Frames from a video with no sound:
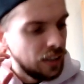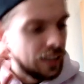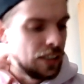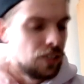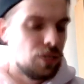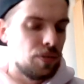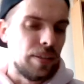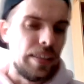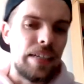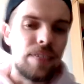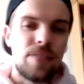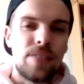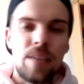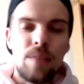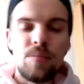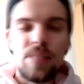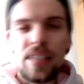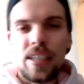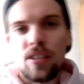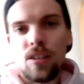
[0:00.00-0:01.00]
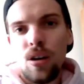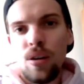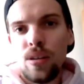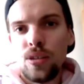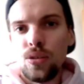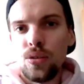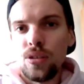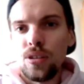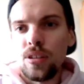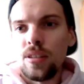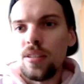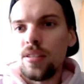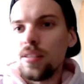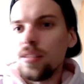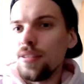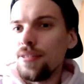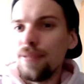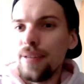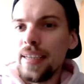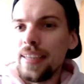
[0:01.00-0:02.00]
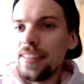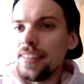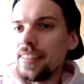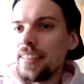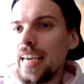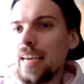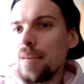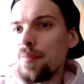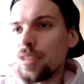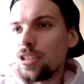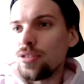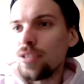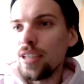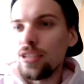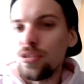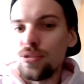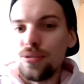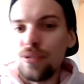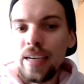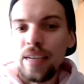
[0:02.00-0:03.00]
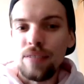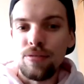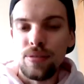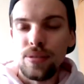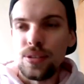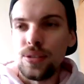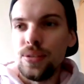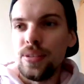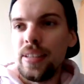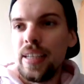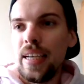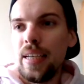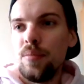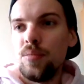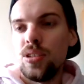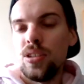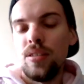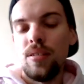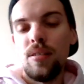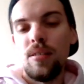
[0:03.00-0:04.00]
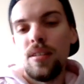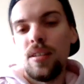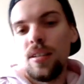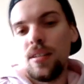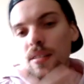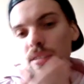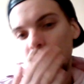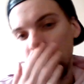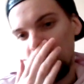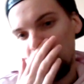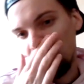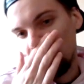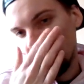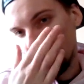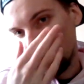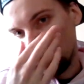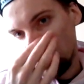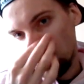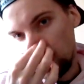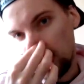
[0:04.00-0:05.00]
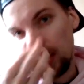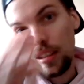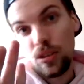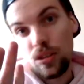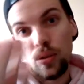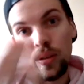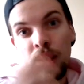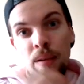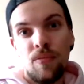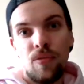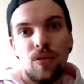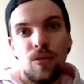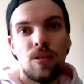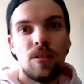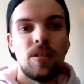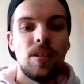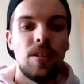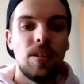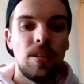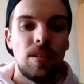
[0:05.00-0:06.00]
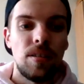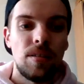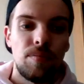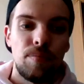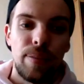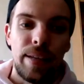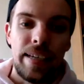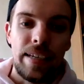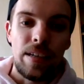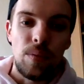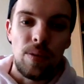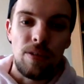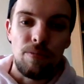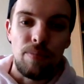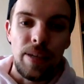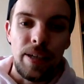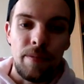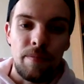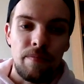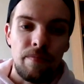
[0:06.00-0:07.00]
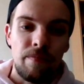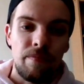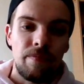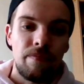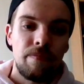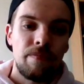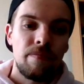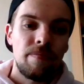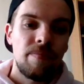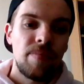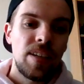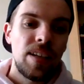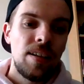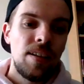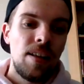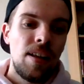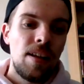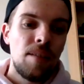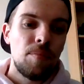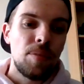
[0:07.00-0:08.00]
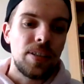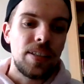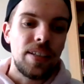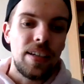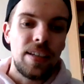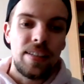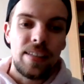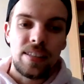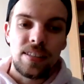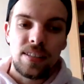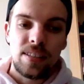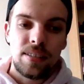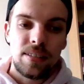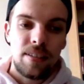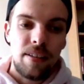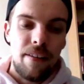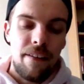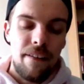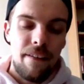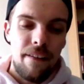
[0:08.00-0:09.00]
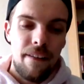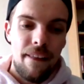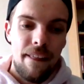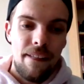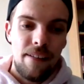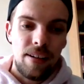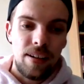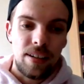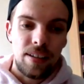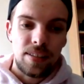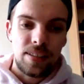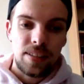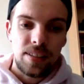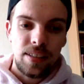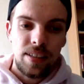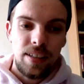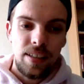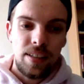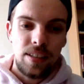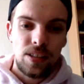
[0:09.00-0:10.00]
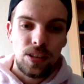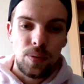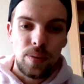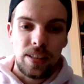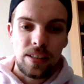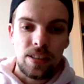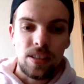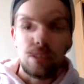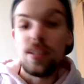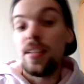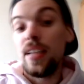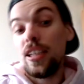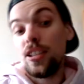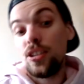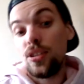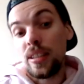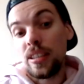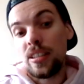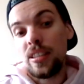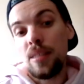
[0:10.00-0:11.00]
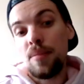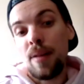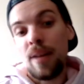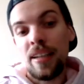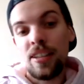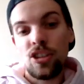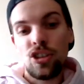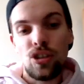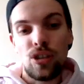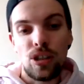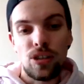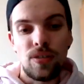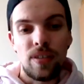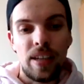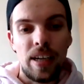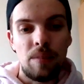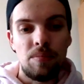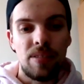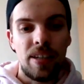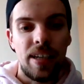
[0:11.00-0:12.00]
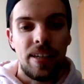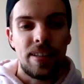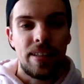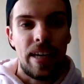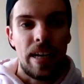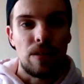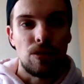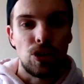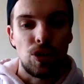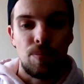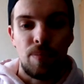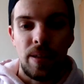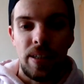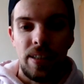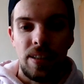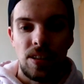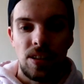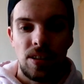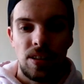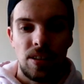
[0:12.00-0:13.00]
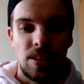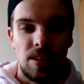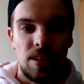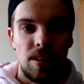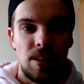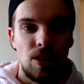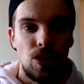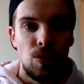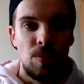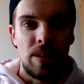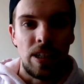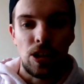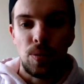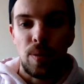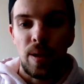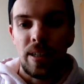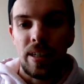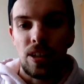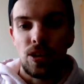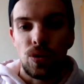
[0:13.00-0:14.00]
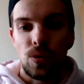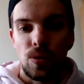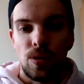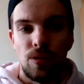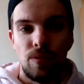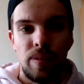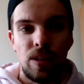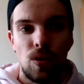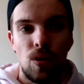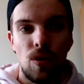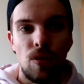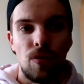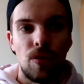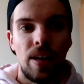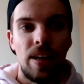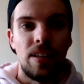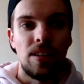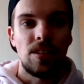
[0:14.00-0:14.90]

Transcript: didn't really have time to get all into the rated game and try to grind for a good game. So, you know, shout out to him for playing with me. But yeah, let's get into it. As you can see, my hand is charged with Light Brigade, Chaos Space, Lumina, Twilight Storm, Recover,